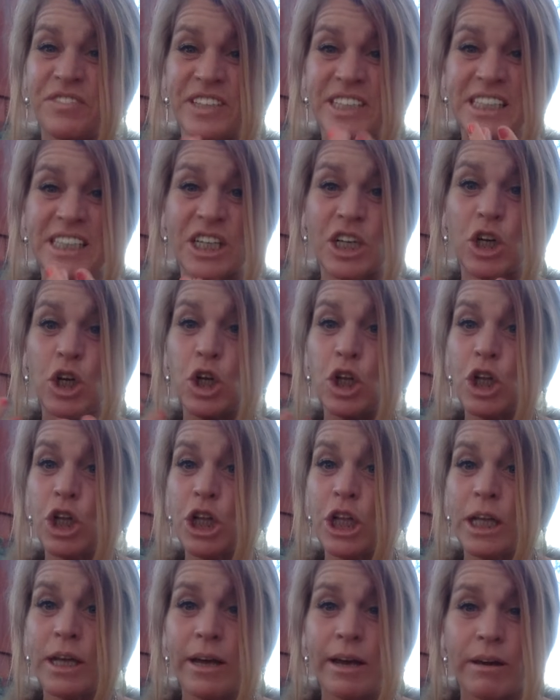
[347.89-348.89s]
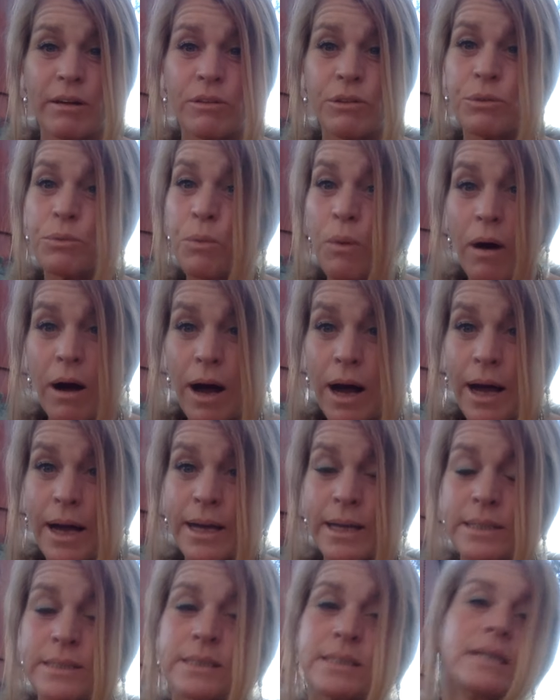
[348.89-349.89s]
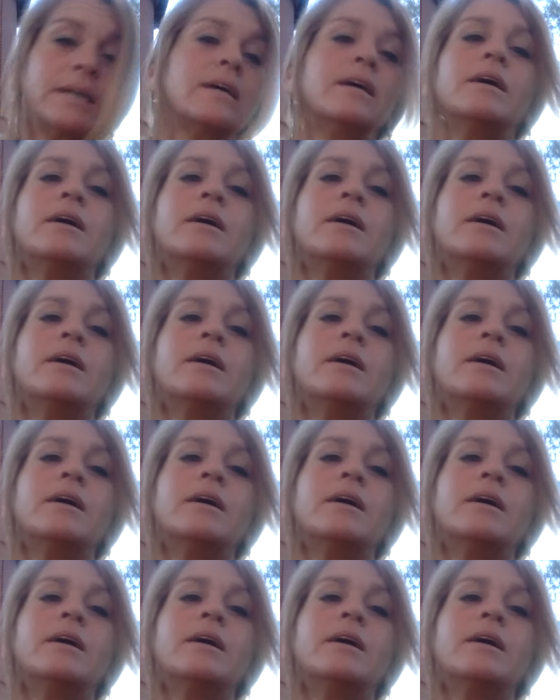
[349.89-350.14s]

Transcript: physical, health wise,